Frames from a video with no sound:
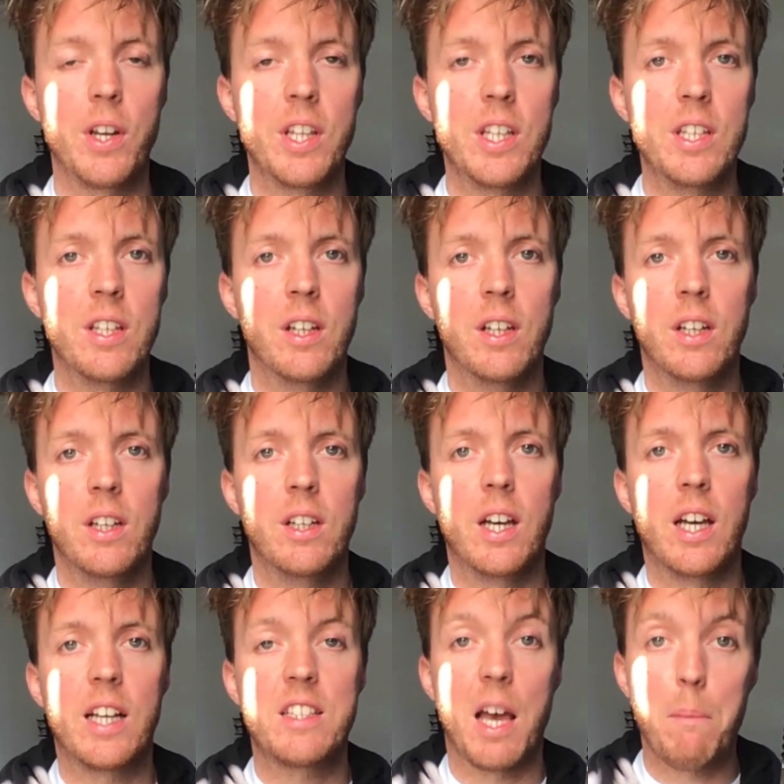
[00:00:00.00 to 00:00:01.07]
any
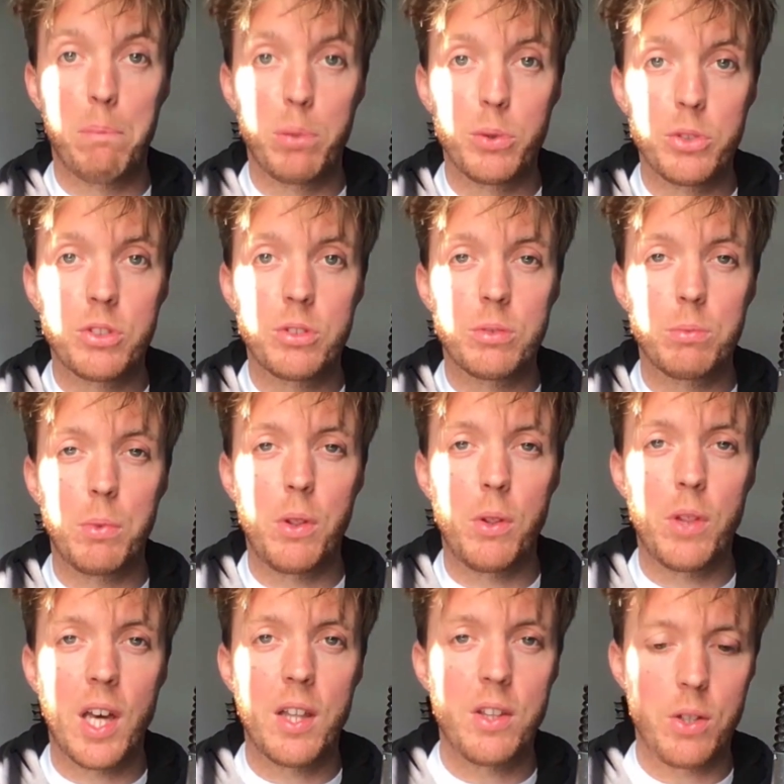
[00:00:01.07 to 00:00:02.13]
examples with you
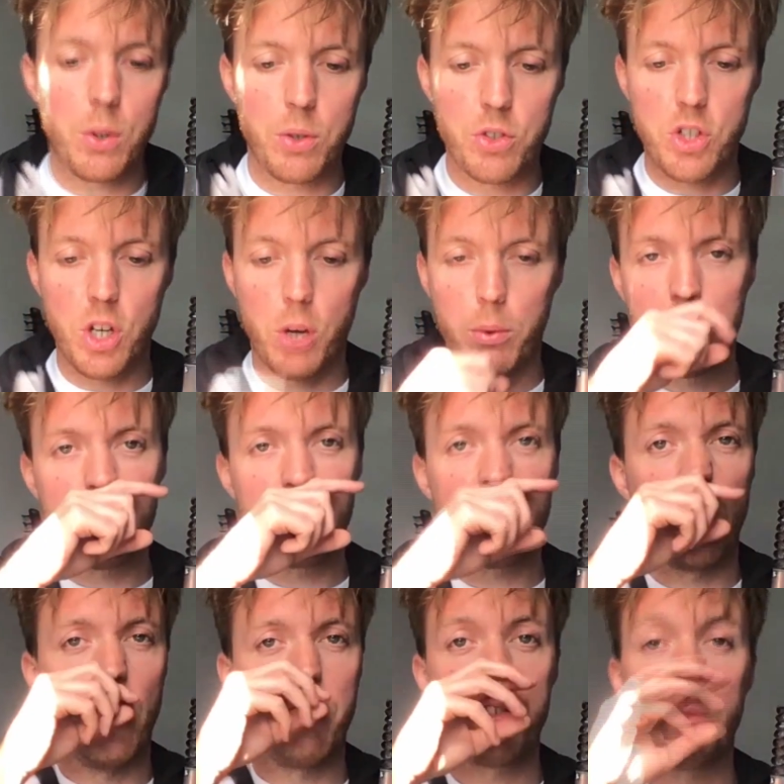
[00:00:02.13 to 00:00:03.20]
there that you can show us
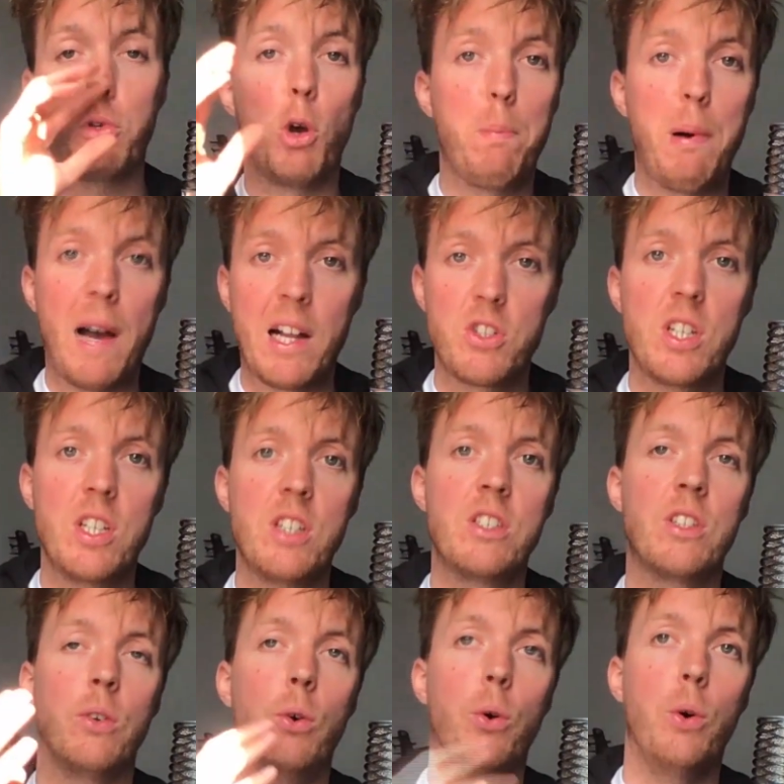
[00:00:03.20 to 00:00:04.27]
of some of your
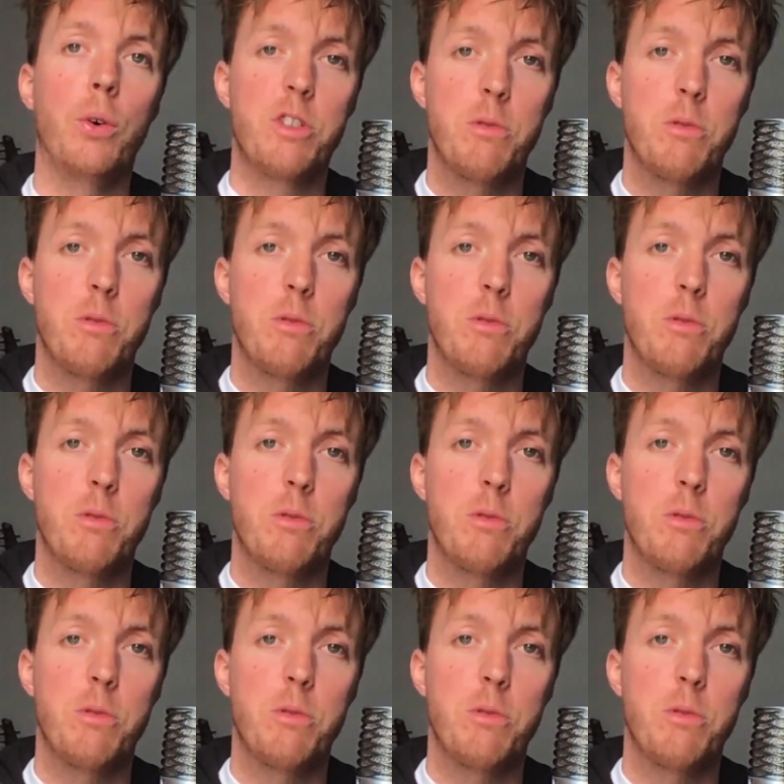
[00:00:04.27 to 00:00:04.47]
patches or